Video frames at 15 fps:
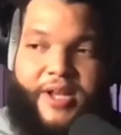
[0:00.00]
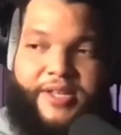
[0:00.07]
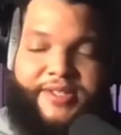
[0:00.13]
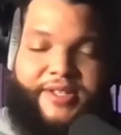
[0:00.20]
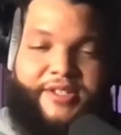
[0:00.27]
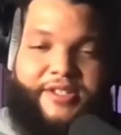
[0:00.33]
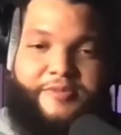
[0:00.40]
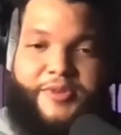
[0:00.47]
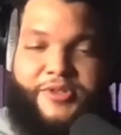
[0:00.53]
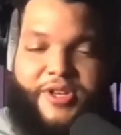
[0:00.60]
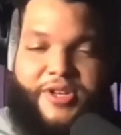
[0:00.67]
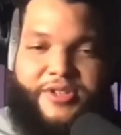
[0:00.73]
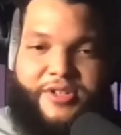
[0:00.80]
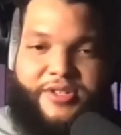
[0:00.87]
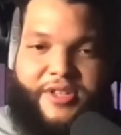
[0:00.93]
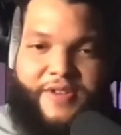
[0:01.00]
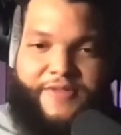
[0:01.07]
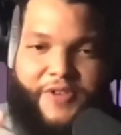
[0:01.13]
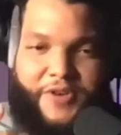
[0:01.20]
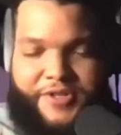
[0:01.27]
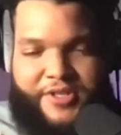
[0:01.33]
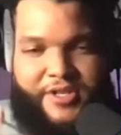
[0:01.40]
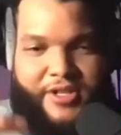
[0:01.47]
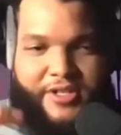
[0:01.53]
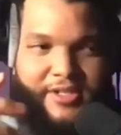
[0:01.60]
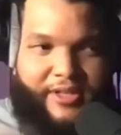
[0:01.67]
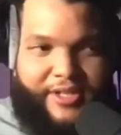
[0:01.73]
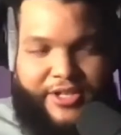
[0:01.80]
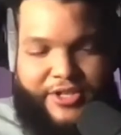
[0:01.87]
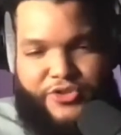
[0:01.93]
When I send it to the musicians, I first send it
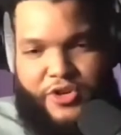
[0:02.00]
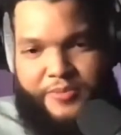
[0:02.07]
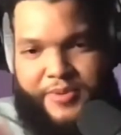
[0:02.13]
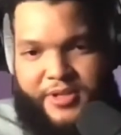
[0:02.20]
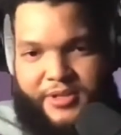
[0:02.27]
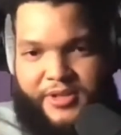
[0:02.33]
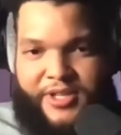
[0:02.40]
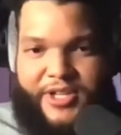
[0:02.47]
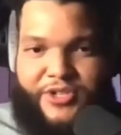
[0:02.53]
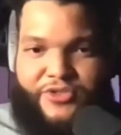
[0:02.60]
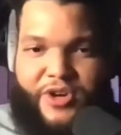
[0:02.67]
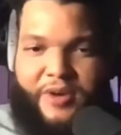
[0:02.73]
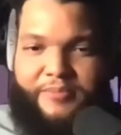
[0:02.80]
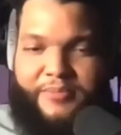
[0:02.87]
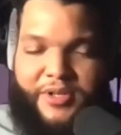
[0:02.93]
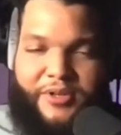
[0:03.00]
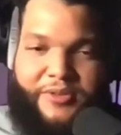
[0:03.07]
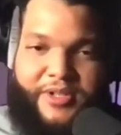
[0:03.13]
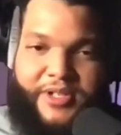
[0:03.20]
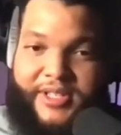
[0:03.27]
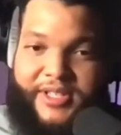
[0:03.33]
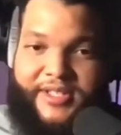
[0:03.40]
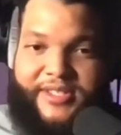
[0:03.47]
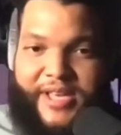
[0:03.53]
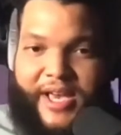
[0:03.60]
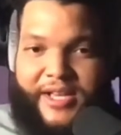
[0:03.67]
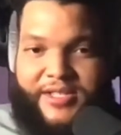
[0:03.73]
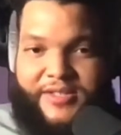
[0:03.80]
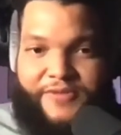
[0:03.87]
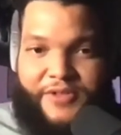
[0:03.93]
to lead trumpet, lead trombone, and lead
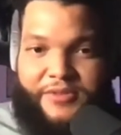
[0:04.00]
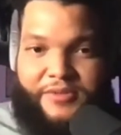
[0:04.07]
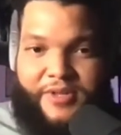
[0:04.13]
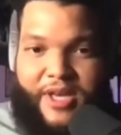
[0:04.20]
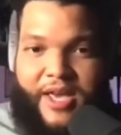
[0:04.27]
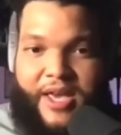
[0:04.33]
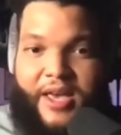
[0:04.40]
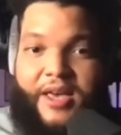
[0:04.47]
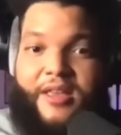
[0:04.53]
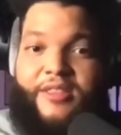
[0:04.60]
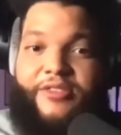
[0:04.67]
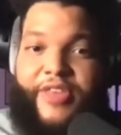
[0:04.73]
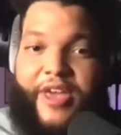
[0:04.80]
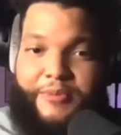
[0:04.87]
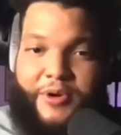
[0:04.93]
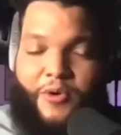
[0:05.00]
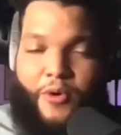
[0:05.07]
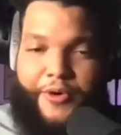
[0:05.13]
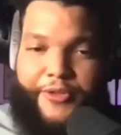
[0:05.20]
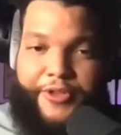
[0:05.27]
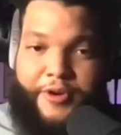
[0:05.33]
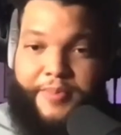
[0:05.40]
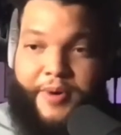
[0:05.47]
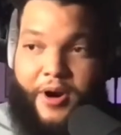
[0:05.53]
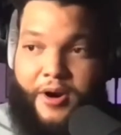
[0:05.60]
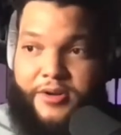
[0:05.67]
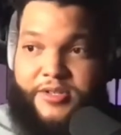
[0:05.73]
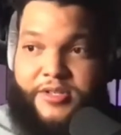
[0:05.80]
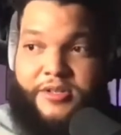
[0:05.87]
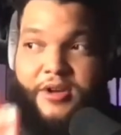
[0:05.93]
saxophone. They record their
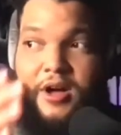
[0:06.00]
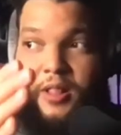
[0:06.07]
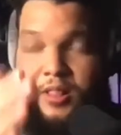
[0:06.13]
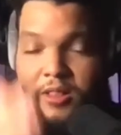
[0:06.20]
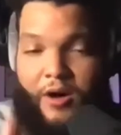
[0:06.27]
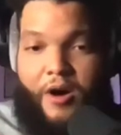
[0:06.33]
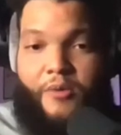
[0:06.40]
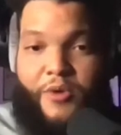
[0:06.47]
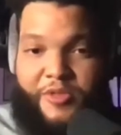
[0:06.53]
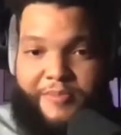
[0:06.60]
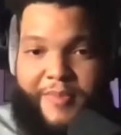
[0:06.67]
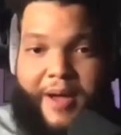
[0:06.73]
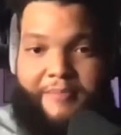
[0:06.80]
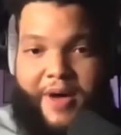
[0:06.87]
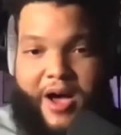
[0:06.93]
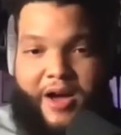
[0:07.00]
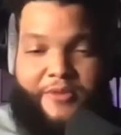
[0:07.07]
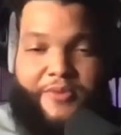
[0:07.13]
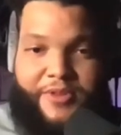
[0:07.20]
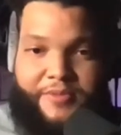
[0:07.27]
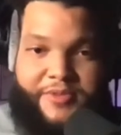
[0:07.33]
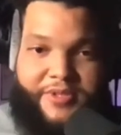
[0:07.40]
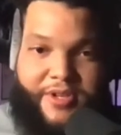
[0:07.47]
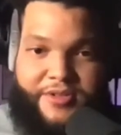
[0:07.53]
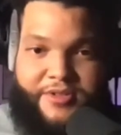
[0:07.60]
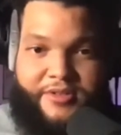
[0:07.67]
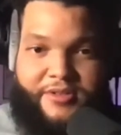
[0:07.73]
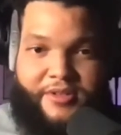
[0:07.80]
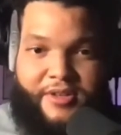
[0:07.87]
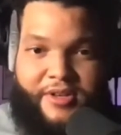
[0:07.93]
parts along with my mock rhythm
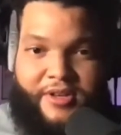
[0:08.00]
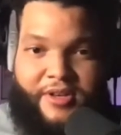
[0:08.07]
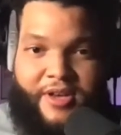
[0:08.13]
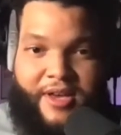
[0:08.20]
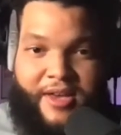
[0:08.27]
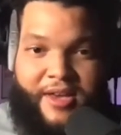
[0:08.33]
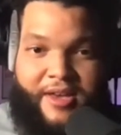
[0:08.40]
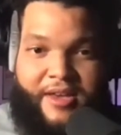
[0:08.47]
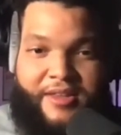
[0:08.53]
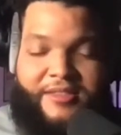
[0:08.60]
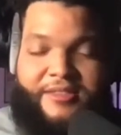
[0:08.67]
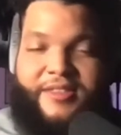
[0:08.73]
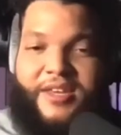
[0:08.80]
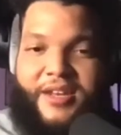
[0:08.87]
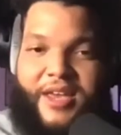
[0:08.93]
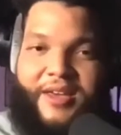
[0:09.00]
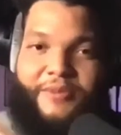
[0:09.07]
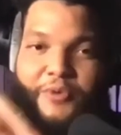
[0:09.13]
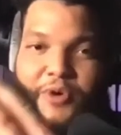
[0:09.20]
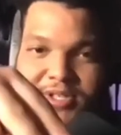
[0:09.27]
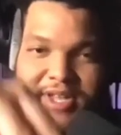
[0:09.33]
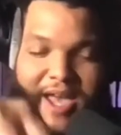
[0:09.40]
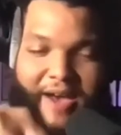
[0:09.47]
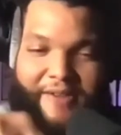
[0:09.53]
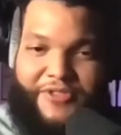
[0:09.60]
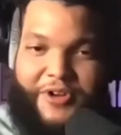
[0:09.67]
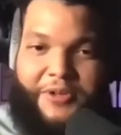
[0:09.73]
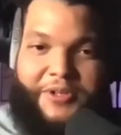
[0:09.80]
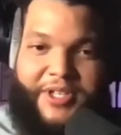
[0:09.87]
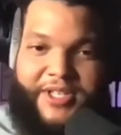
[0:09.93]
section. Then once I
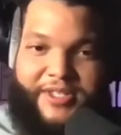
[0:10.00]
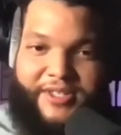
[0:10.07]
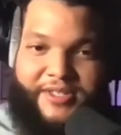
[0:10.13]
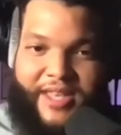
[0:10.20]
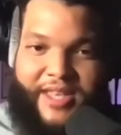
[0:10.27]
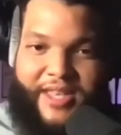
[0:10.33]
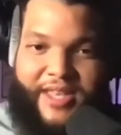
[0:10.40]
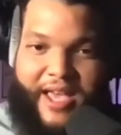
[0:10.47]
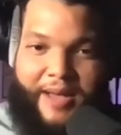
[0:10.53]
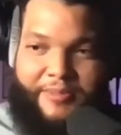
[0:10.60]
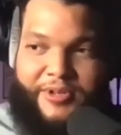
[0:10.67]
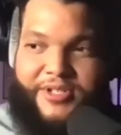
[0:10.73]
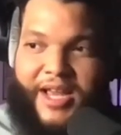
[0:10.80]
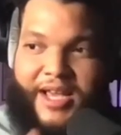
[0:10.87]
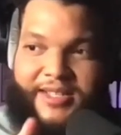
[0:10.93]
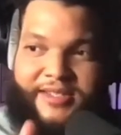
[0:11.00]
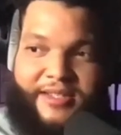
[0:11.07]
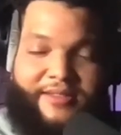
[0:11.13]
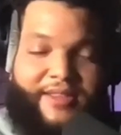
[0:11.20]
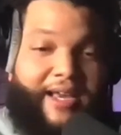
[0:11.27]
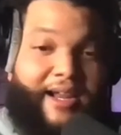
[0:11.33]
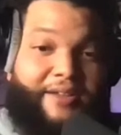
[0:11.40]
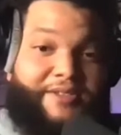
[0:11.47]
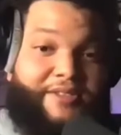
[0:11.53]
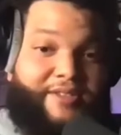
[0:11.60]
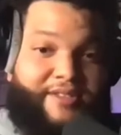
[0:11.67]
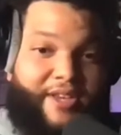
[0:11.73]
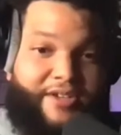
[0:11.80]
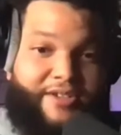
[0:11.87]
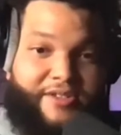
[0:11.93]
have their leads established, I send that out to
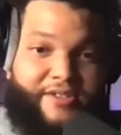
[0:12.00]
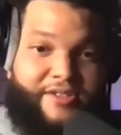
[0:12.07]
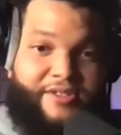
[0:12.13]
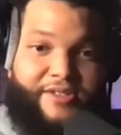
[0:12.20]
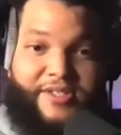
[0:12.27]
the sections.